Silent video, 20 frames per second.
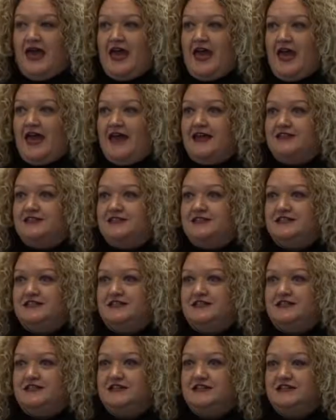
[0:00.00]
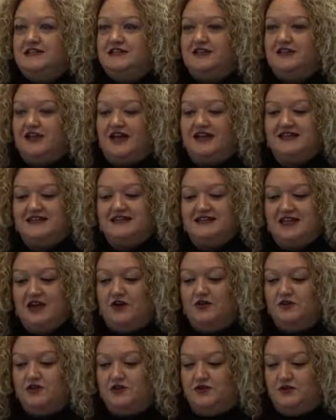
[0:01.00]
And I can
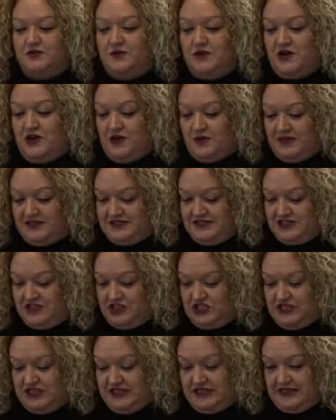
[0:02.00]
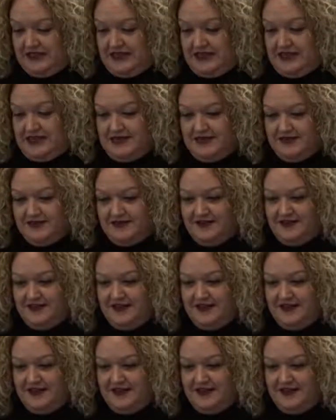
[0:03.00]
tell you, when I went to Chile